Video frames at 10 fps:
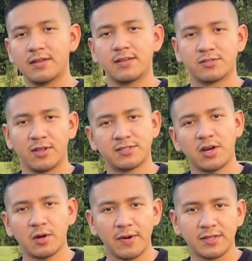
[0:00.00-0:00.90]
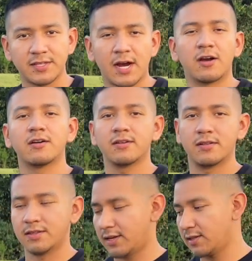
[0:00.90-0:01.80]
So let's talk about the tire
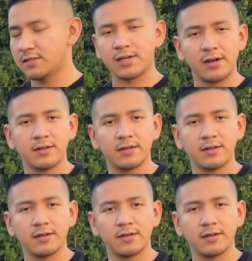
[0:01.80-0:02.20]
that I decided